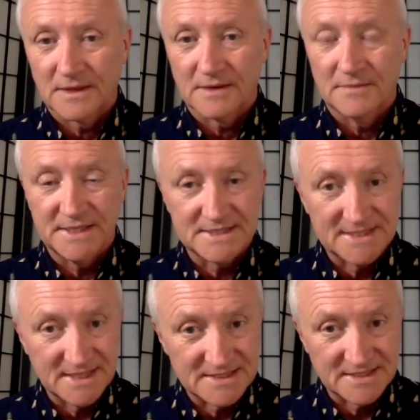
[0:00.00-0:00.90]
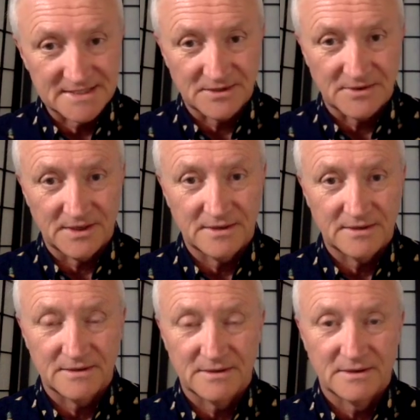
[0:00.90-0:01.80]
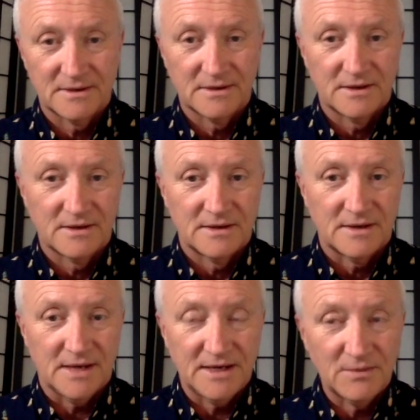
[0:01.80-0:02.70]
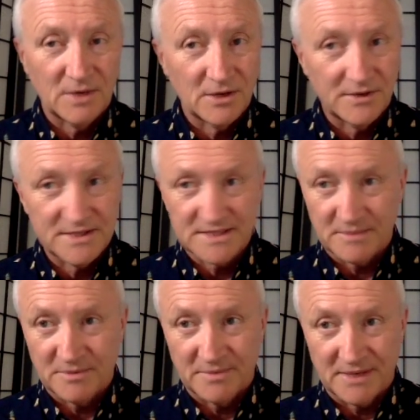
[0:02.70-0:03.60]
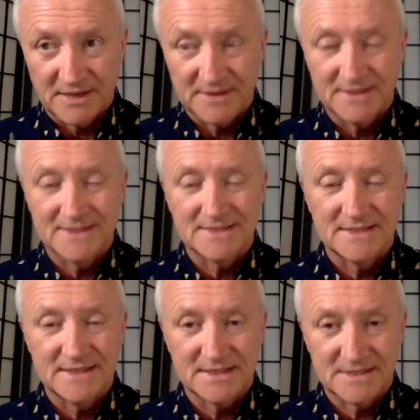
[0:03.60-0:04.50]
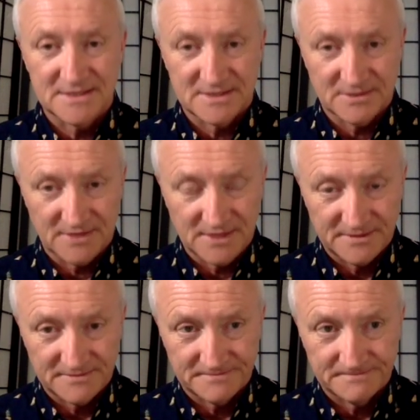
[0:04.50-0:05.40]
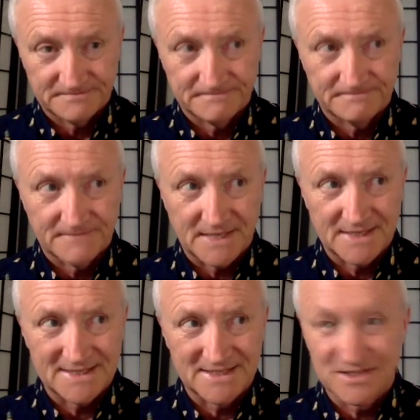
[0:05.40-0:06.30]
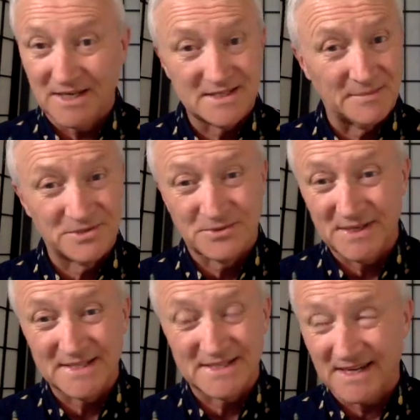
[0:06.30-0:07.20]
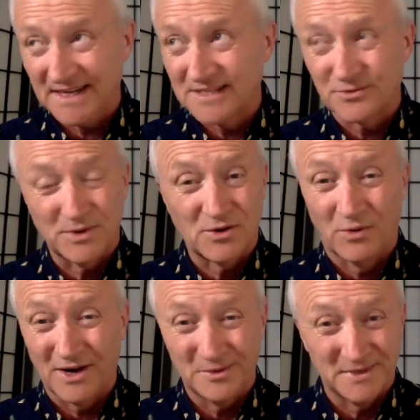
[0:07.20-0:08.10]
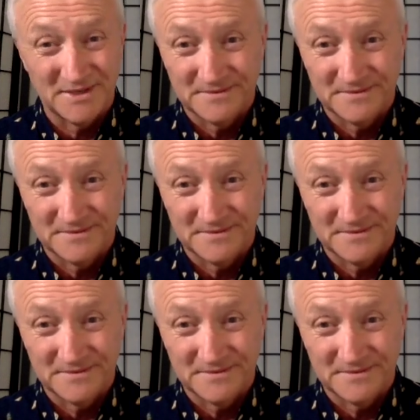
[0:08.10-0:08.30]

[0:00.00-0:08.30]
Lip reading: But it's necessary. Anyone on this type of path, it is necessary. I'm sorry to say, it's a requirement.